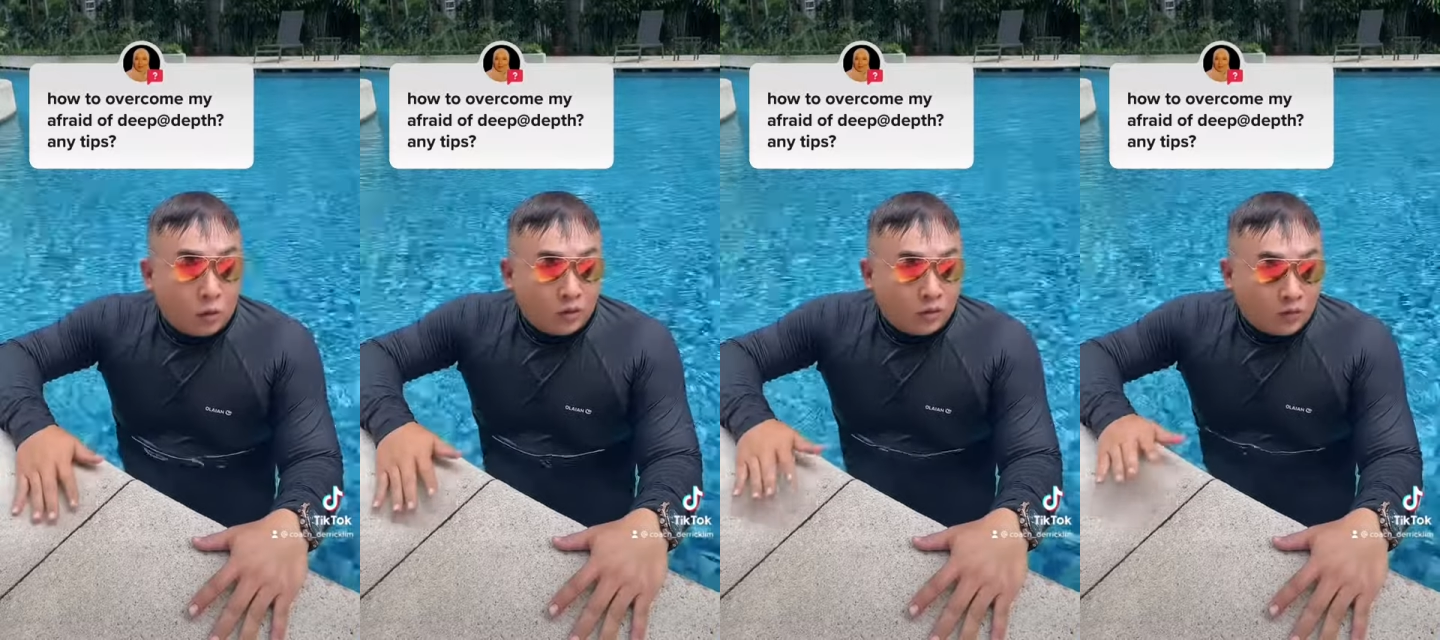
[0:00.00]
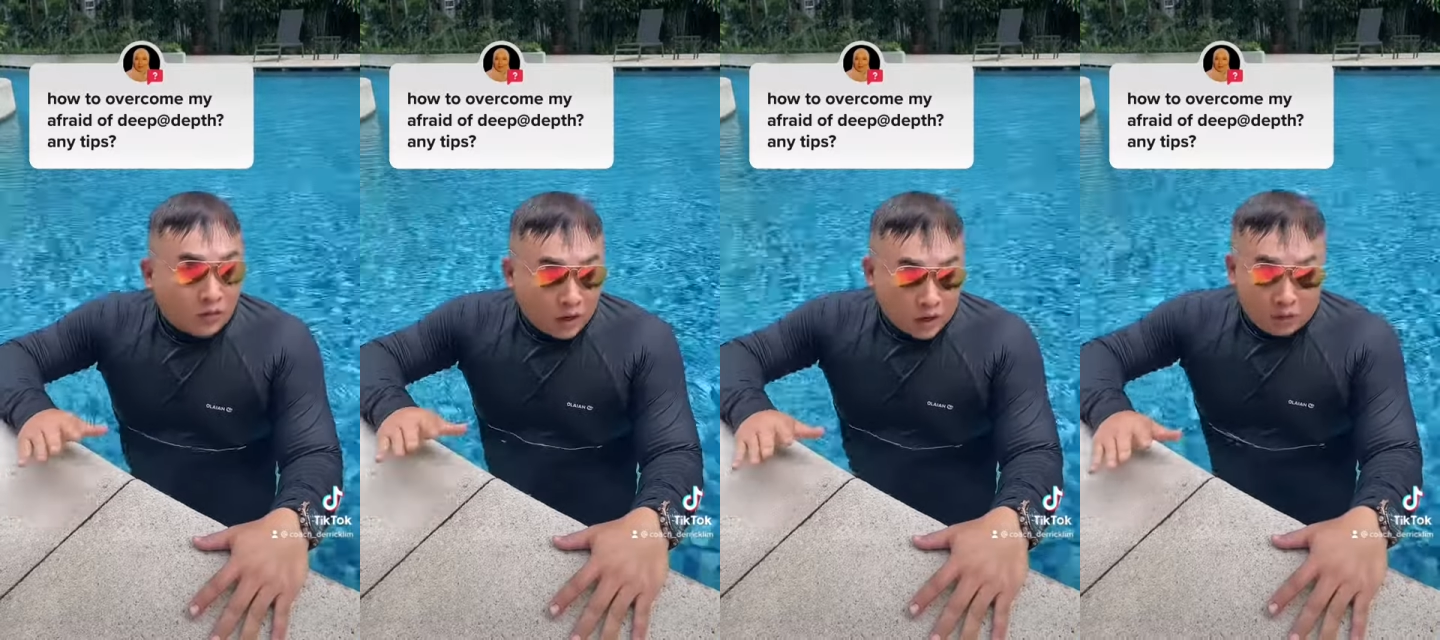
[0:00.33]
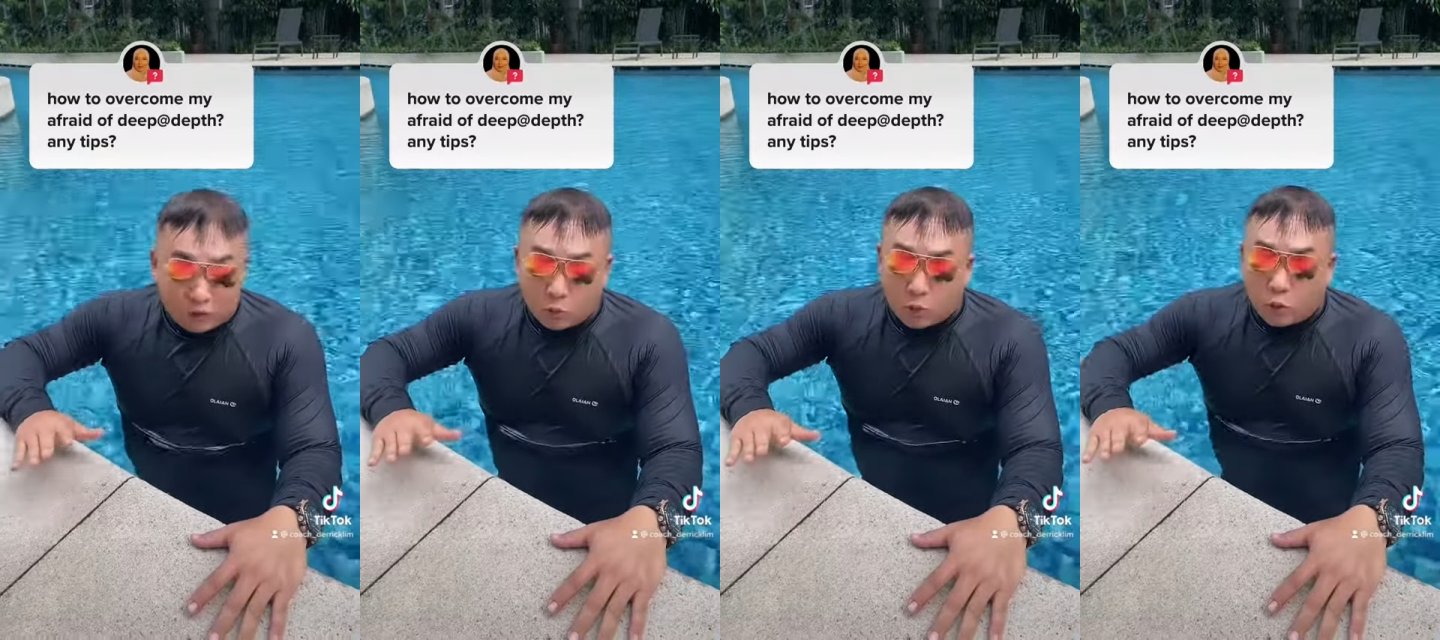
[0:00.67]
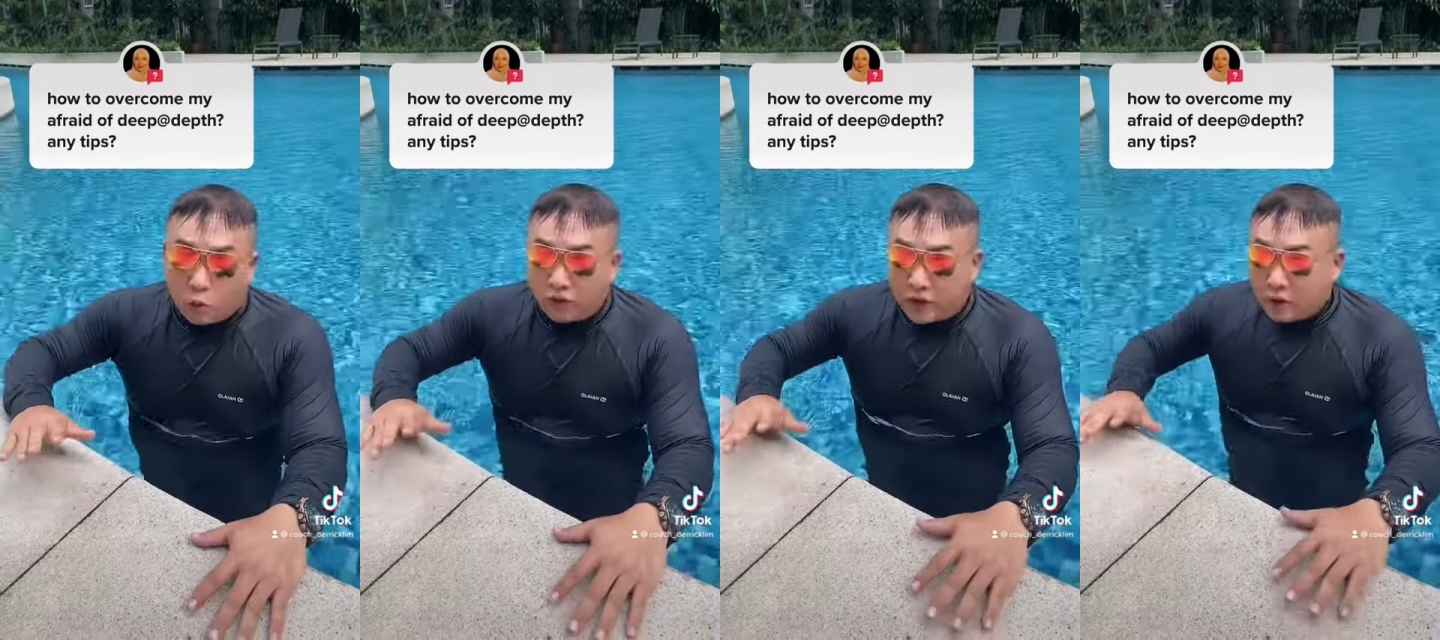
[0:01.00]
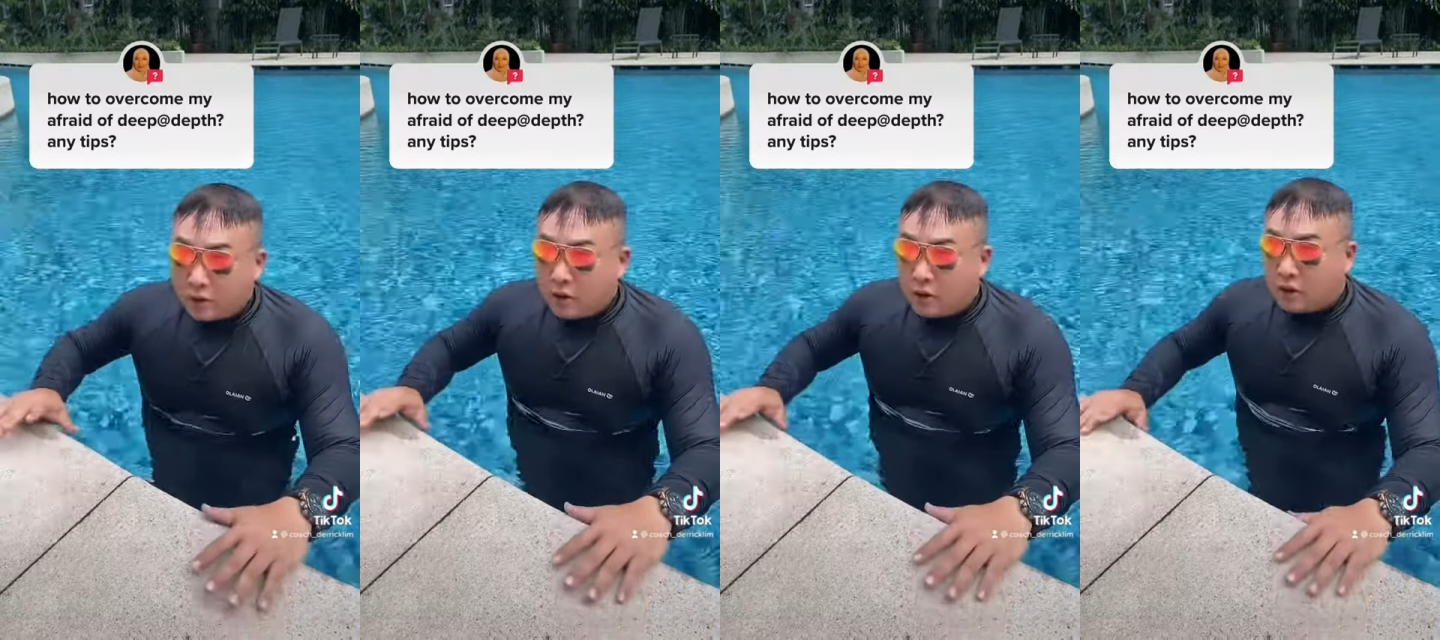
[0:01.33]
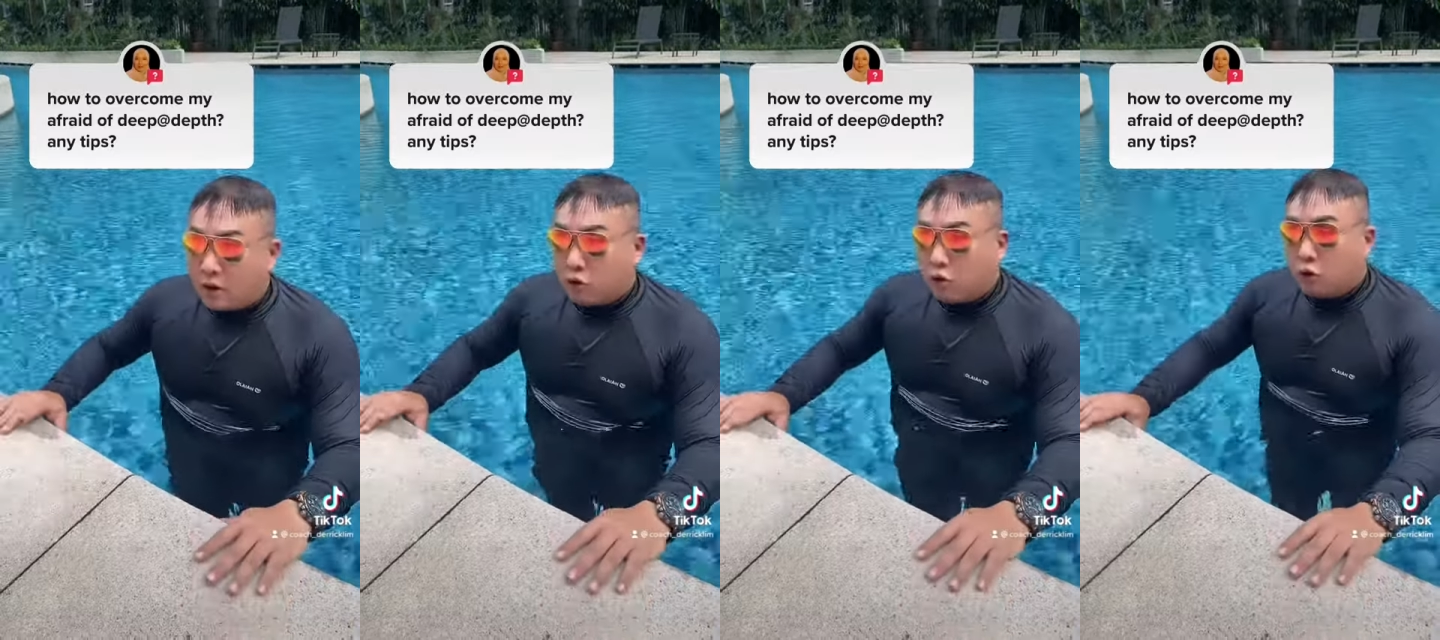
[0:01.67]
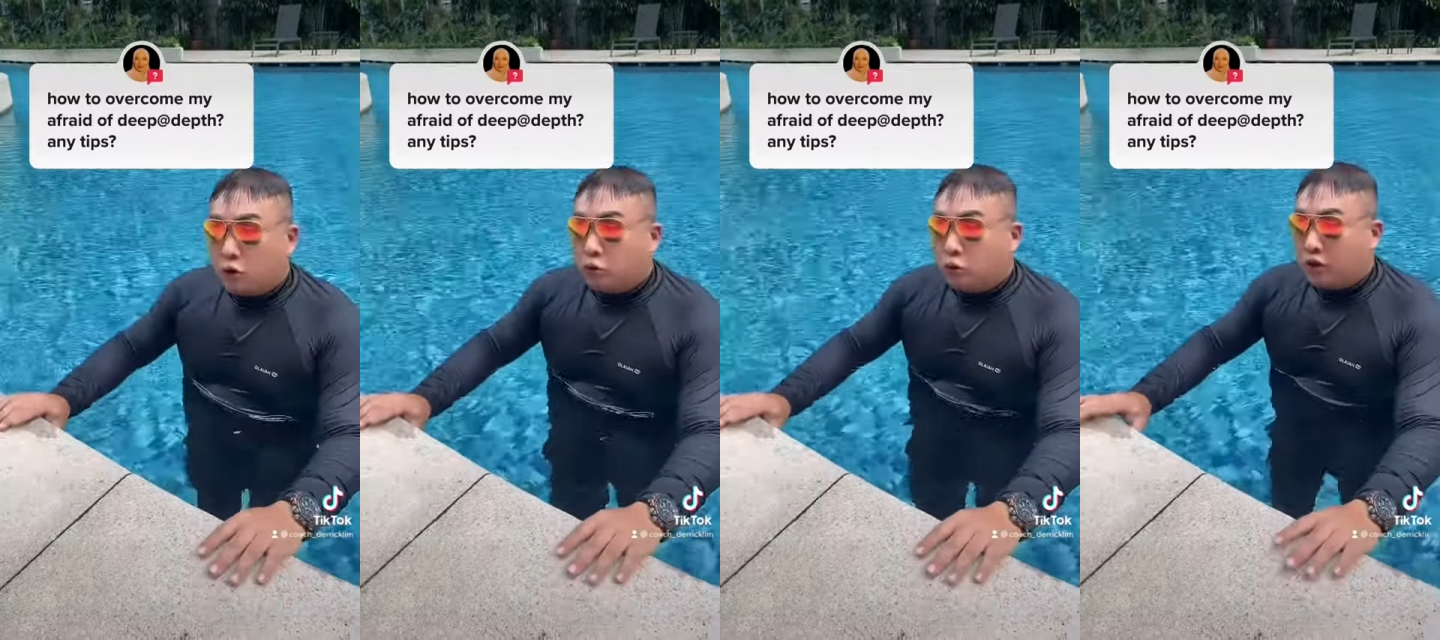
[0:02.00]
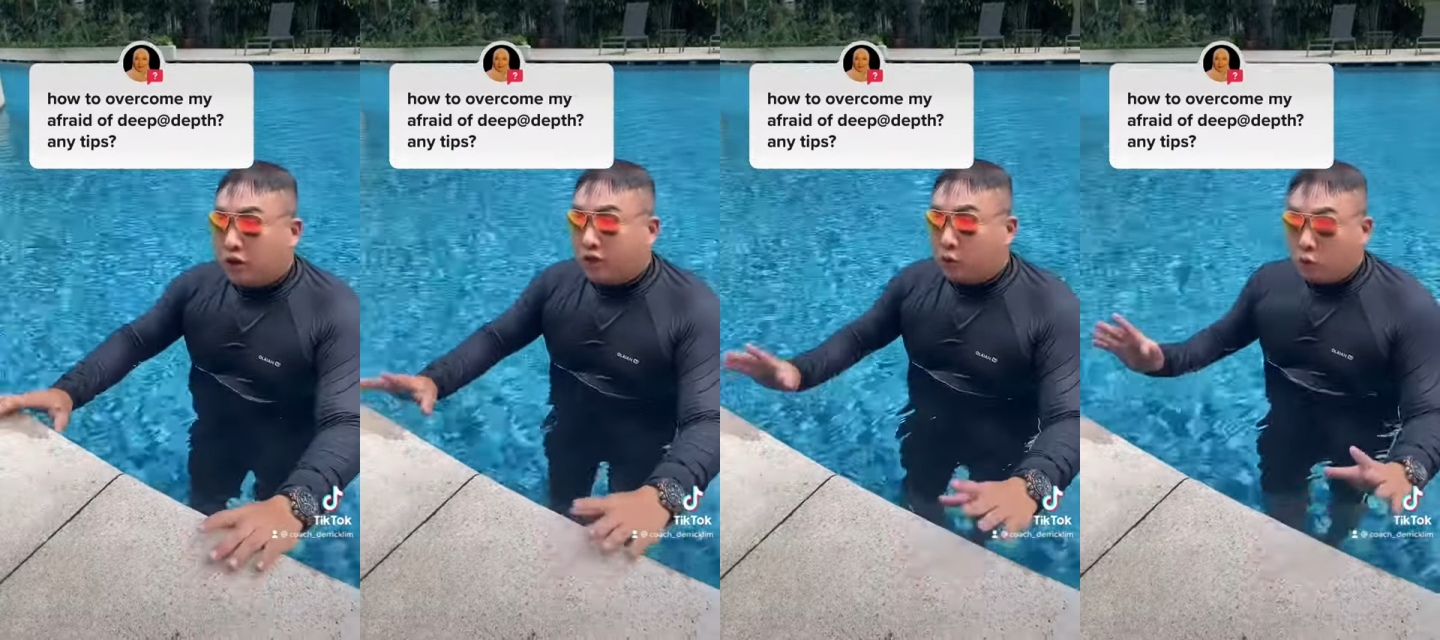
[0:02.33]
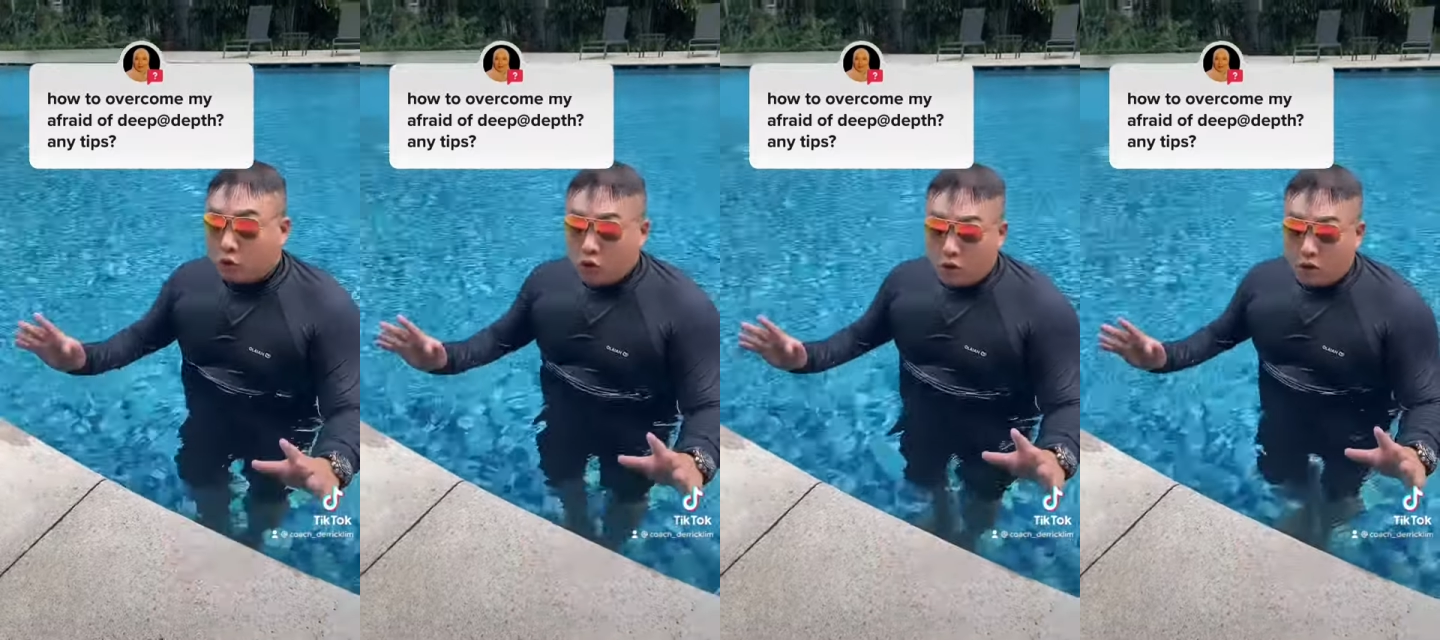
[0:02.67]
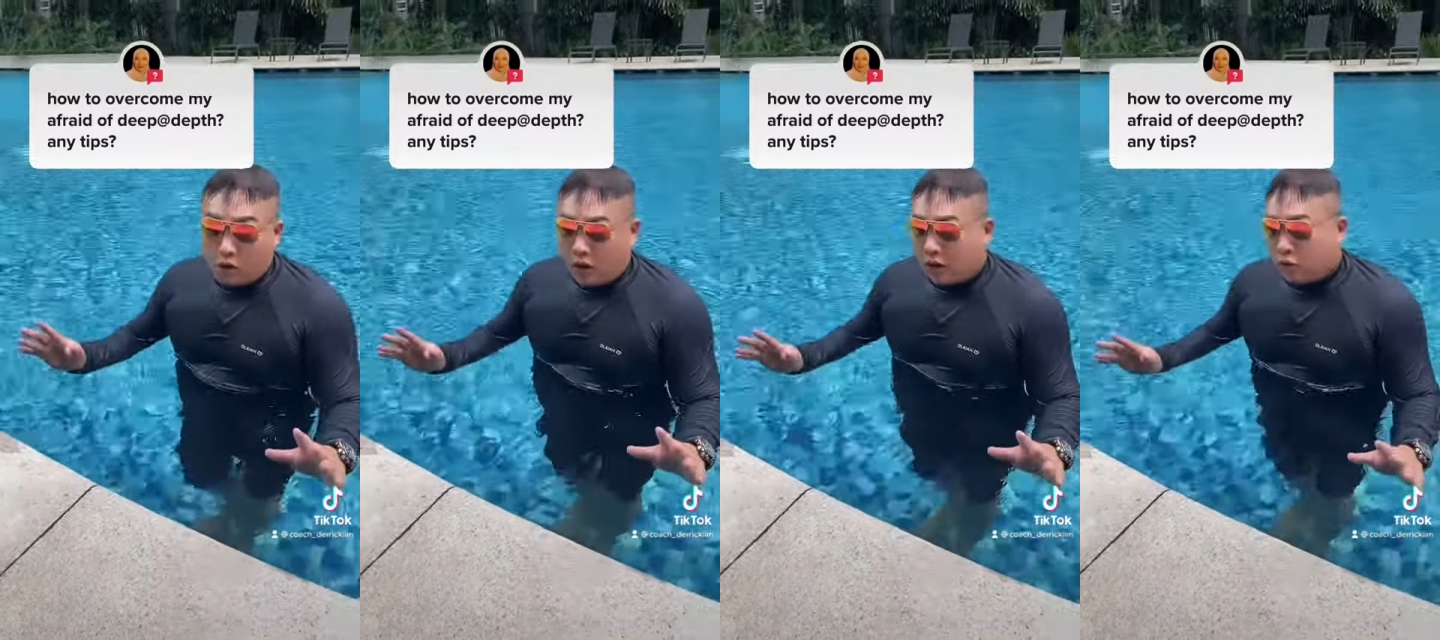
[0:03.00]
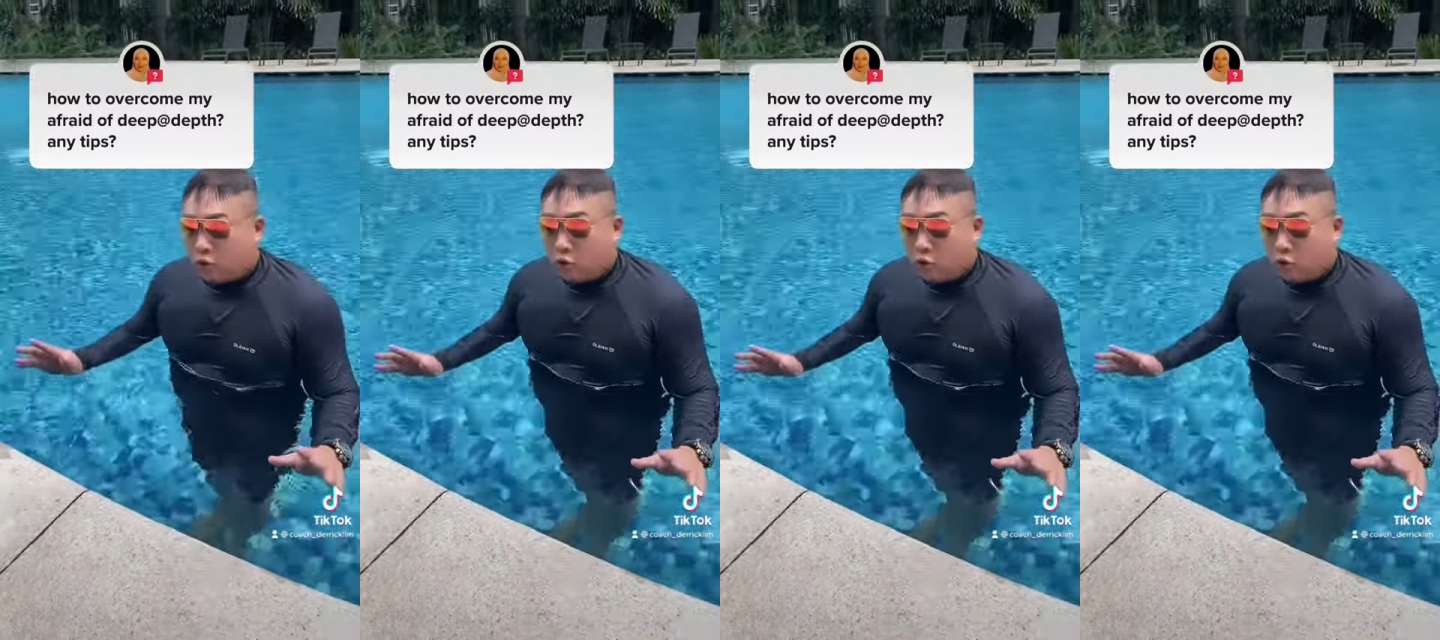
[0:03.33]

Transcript: once you're very comfortable with that, now you're going to leave the wall and you're